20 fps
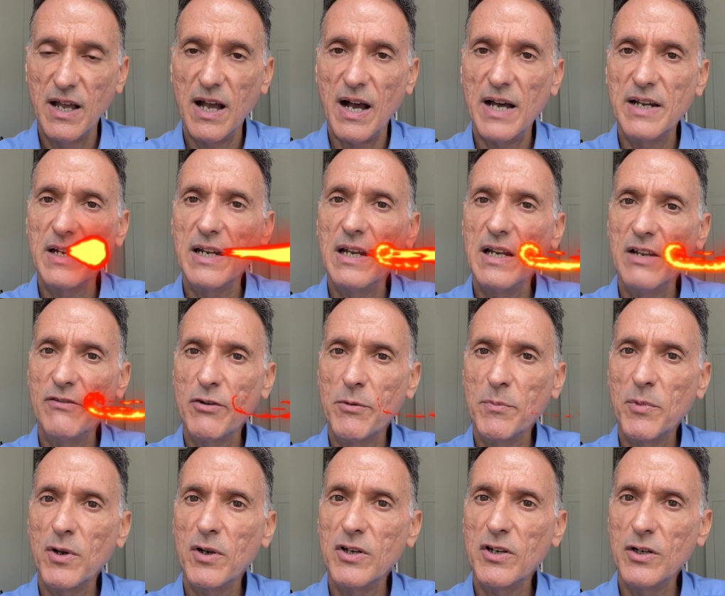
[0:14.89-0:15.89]
and in
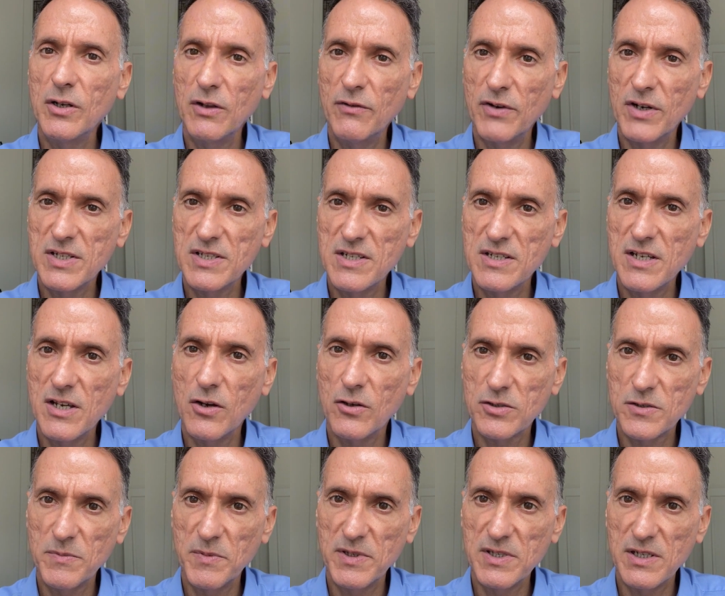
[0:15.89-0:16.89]
Liverpool University
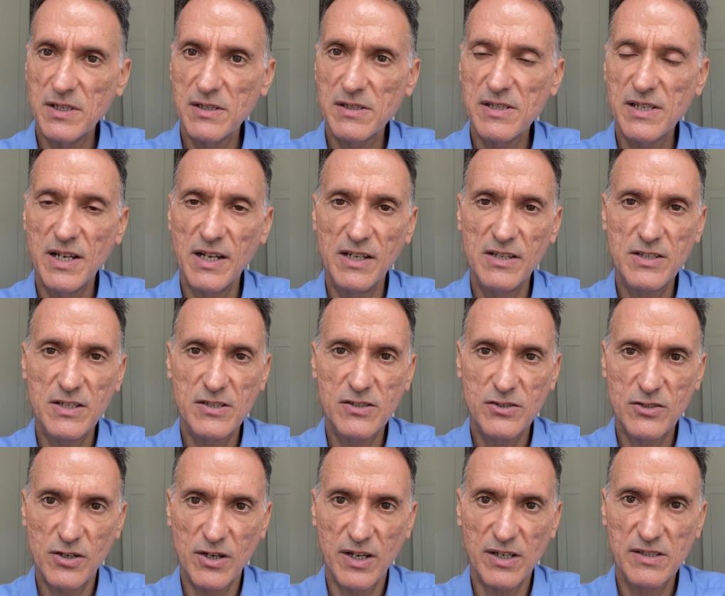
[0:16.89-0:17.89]
Hospitals NHS
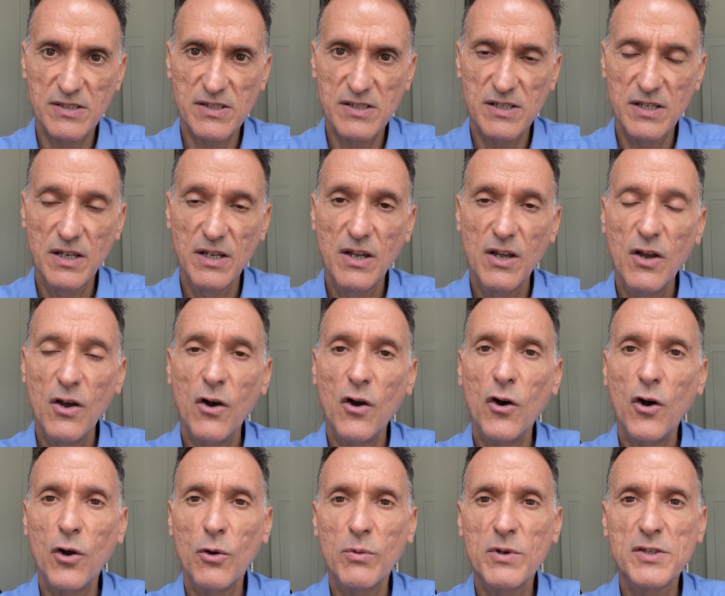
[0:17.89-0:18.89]
Trust,
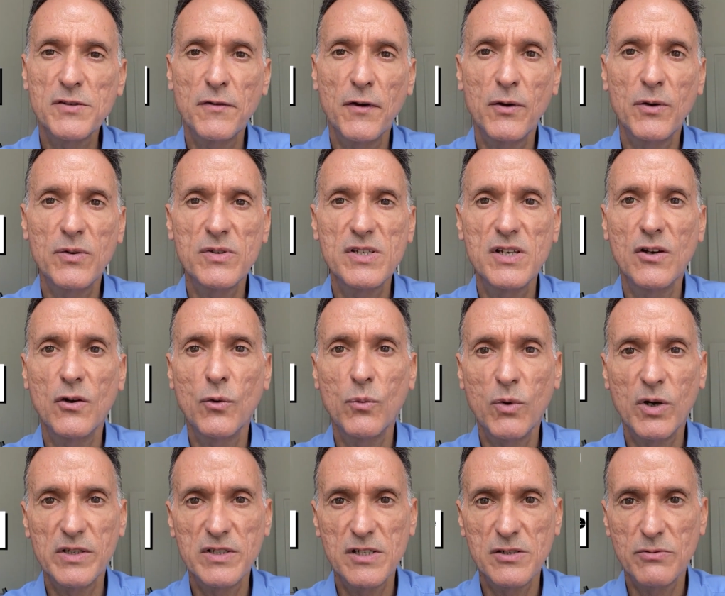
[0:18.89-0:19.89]
always focusing on
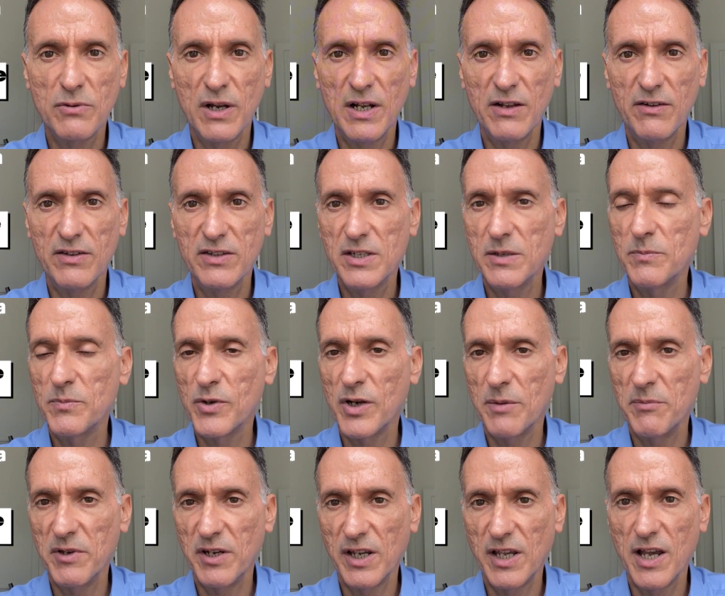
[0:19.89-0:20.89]
what is relevant in
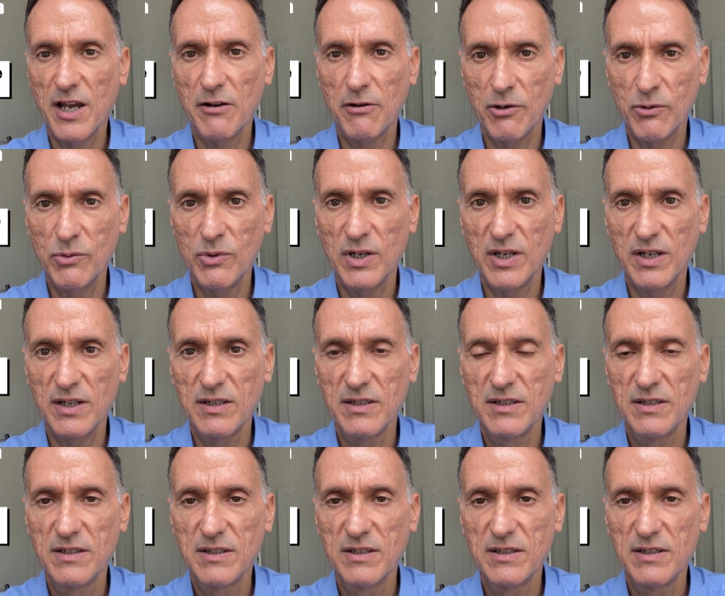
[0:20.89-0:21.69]
primary care only.